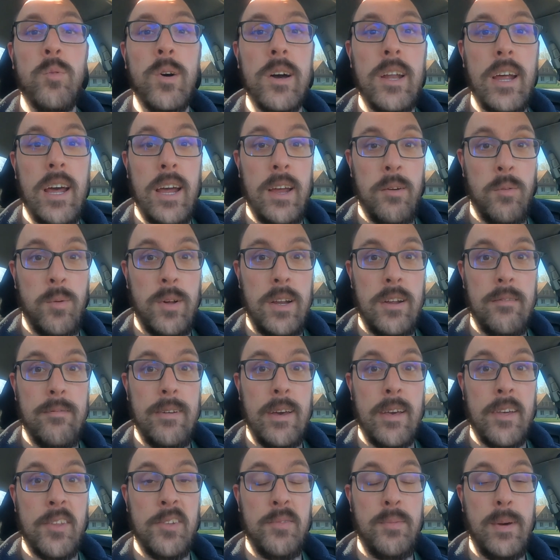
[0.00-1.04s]
what I would have
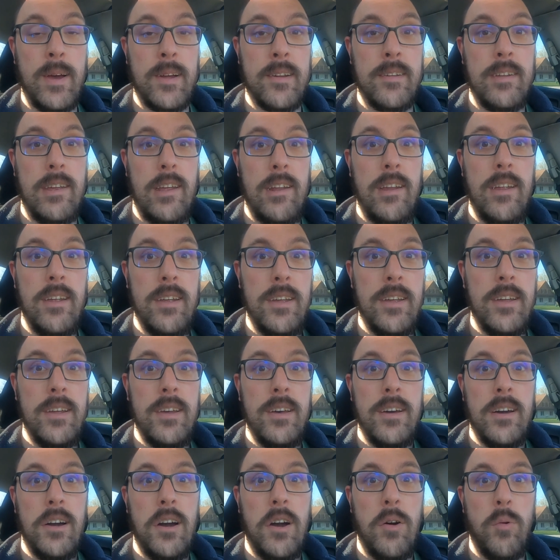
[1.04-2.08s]
expected
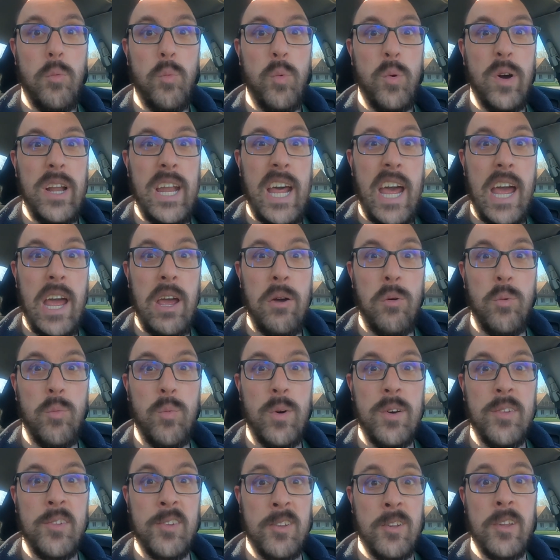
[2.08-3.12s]
when I
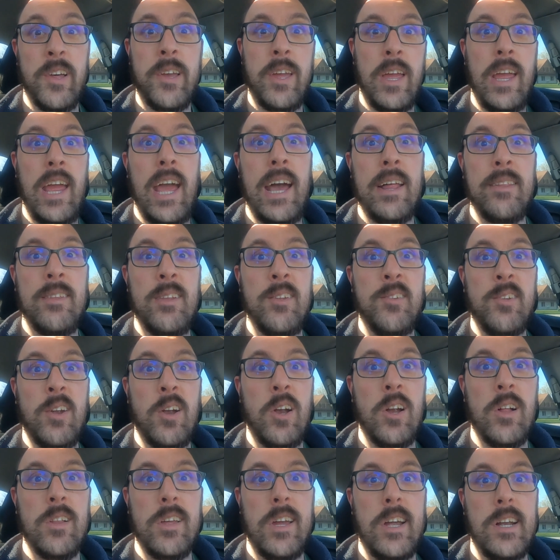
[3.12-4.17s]
was looking at this
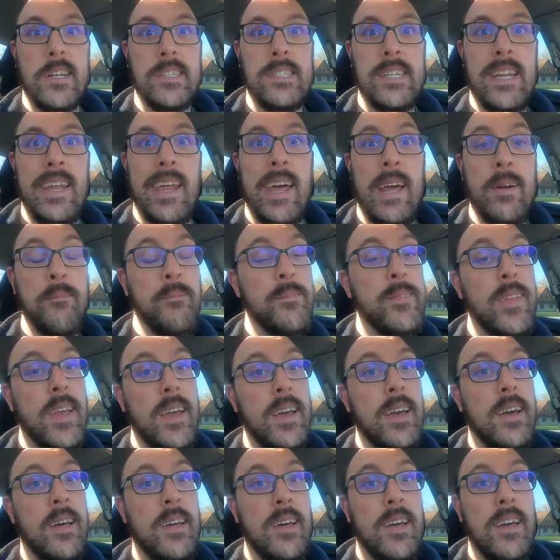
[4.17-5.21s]
earlier today.
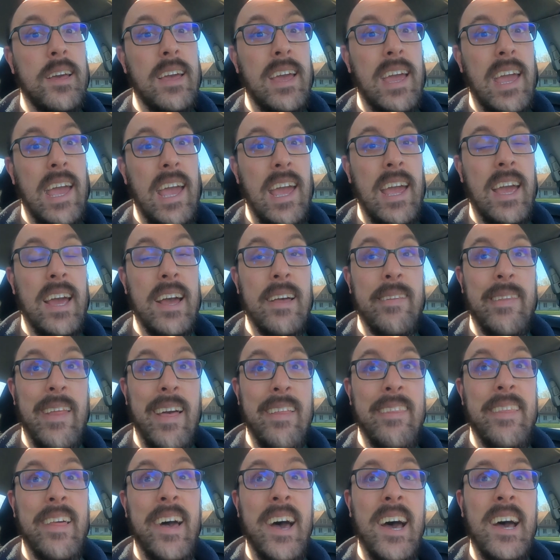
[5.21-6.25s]
And
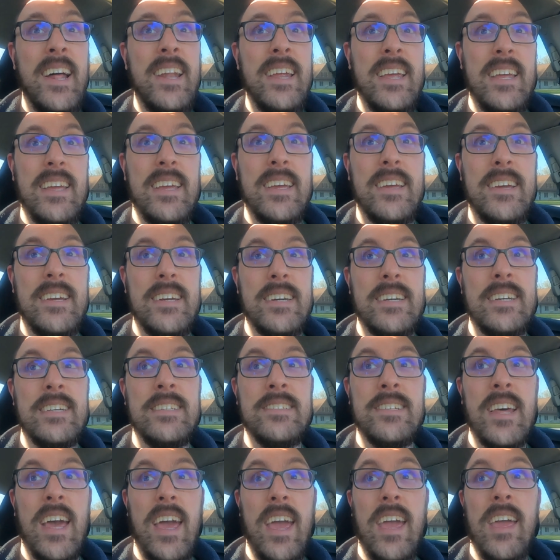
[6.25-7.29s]
that
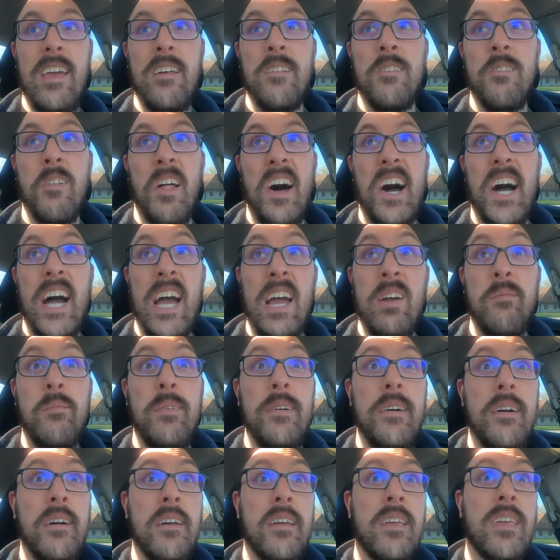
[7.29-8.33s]
is a
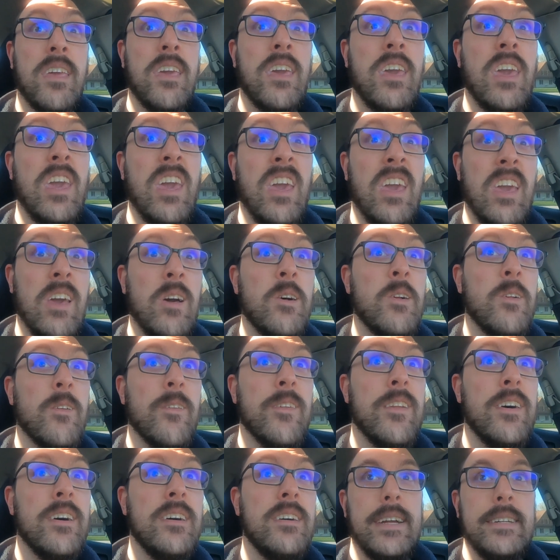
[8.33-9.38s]
lime
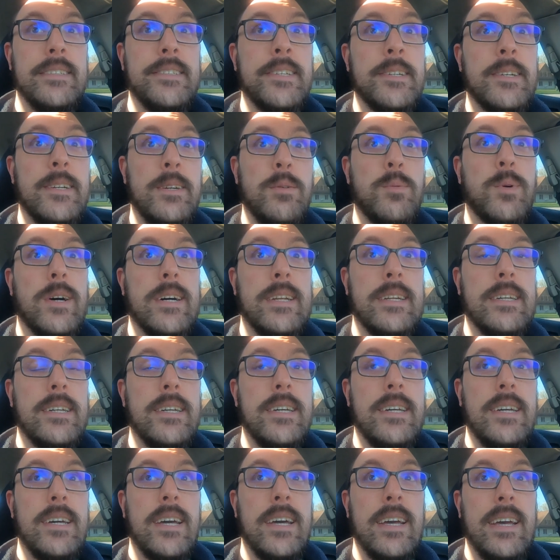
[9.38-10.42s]
kiln. And tell you what,
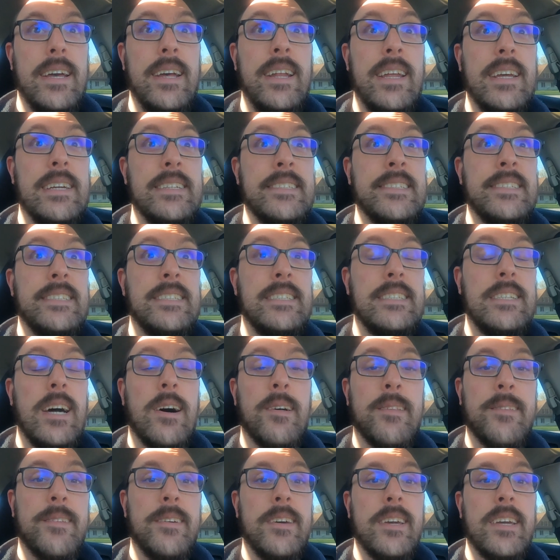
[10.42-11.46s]
it is
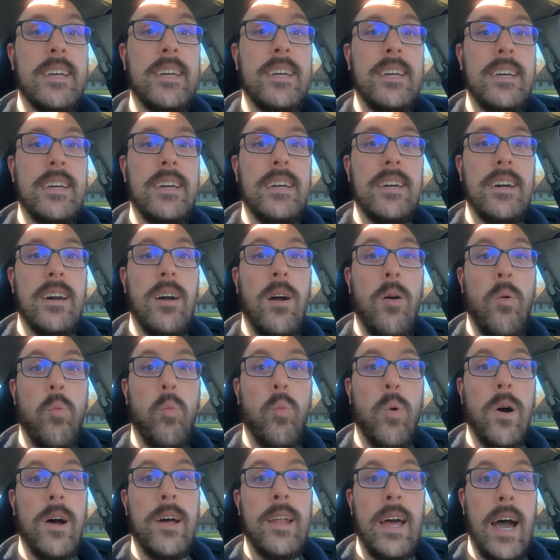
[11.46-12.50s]
nothing
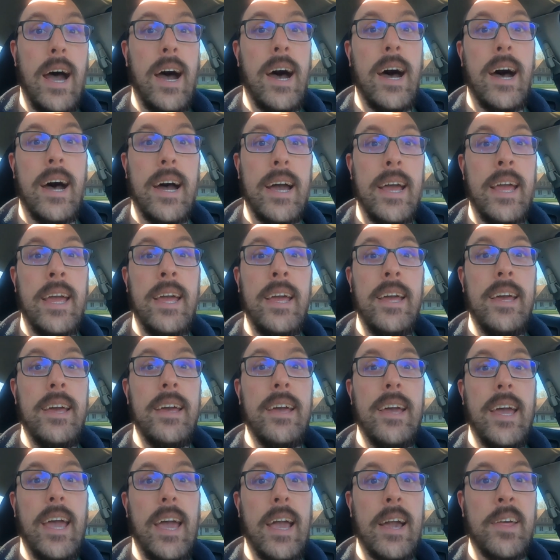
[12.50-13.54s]
what I
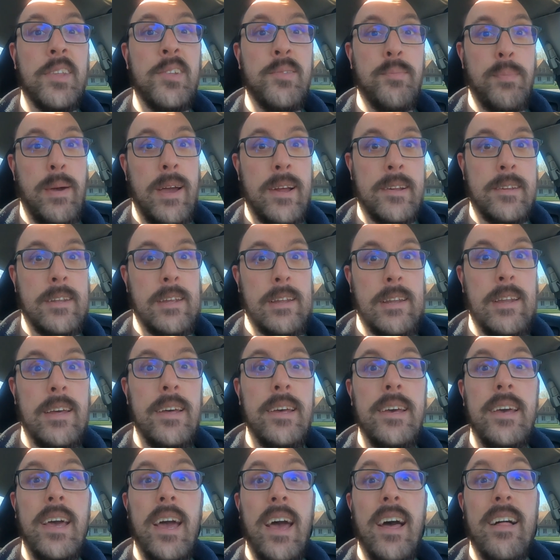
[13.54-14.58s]
expected.
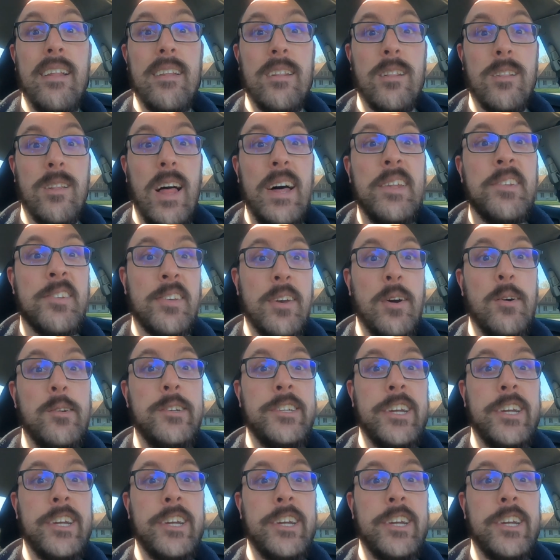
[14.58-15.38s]
Let's go